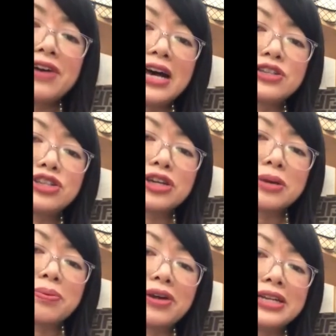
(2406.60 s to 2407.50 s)
uh,
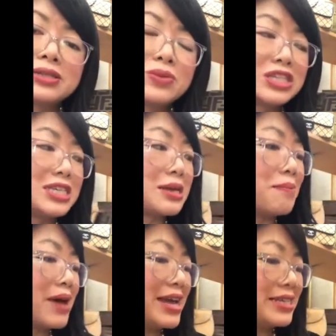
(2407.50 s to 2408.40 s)
Zucca print, which is
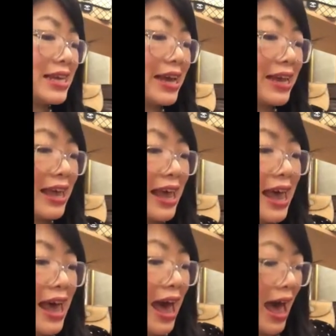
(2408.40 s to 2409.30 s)
amazing.
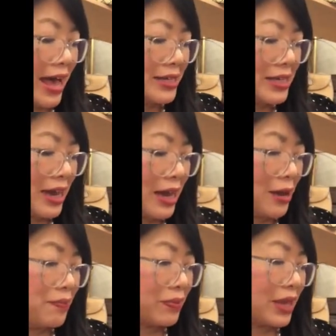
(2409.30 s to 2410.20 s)
And
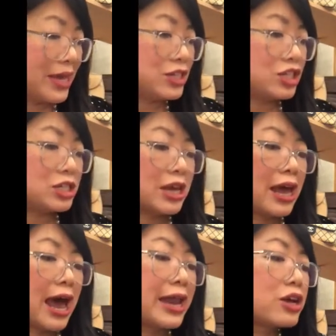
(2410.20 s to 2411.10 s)
um, it's just,
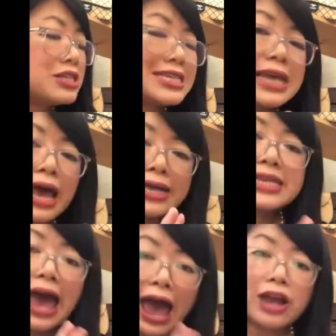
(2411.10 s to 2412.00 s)
and because it,
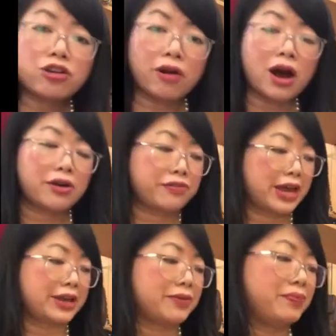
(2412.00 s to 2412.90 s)
it's, it's handcrafted.